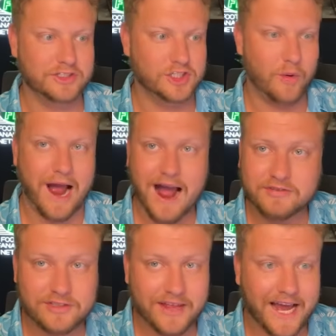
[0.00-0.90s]
So
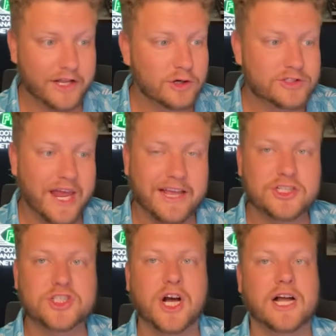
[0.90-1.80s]
after that, you're taking
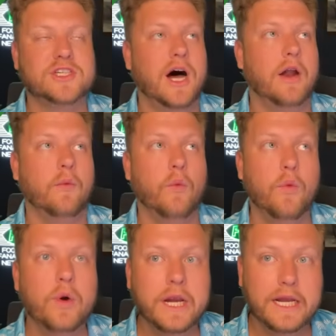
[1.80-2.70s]
shots
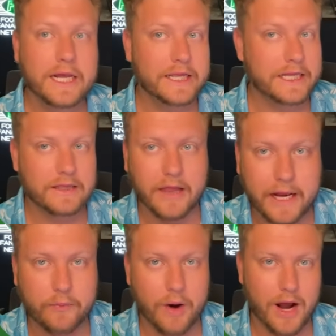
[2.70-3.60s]
on really
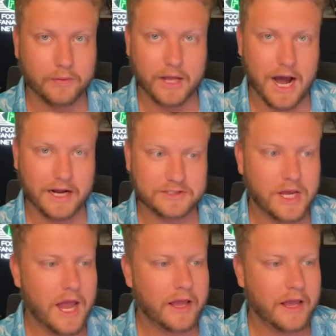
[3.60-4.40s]
late round guys.